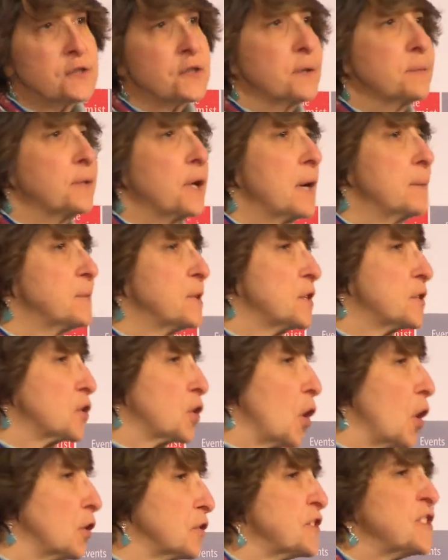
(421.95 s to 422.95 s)
sometimes it's
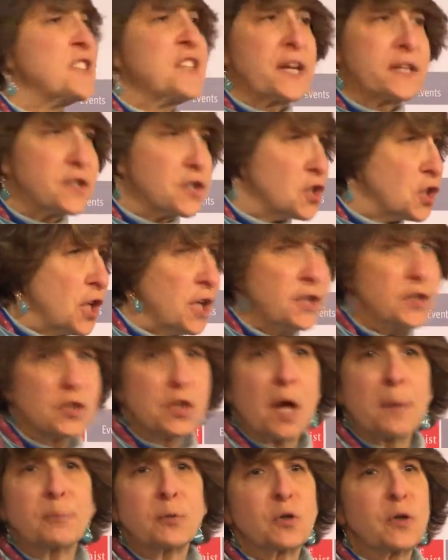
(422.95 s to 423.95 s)
called sex change
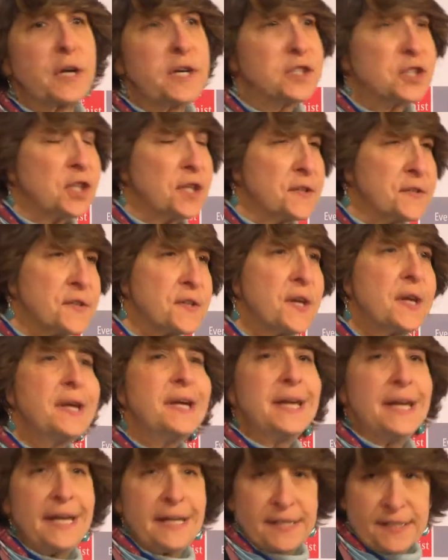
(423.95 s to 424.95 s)
operations,
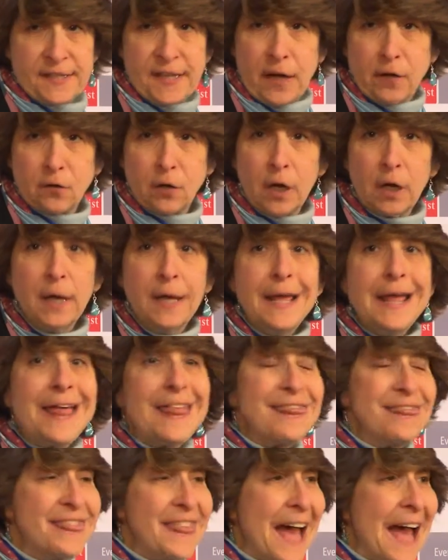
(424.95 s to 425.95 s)
etc.
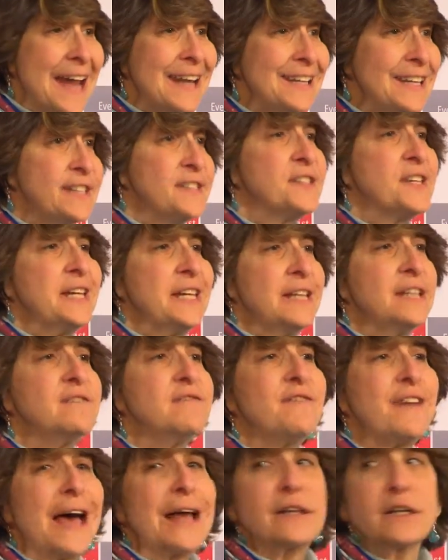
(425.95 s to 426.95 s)
That is
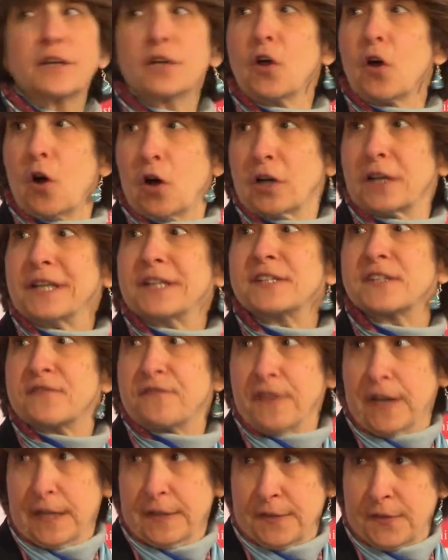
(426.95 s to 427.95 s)
invalid on its
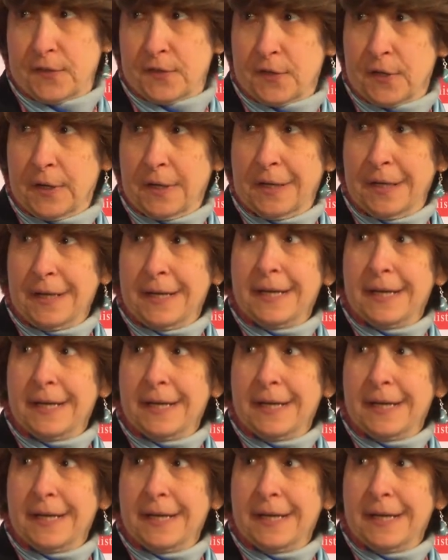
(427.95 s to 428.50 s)
face.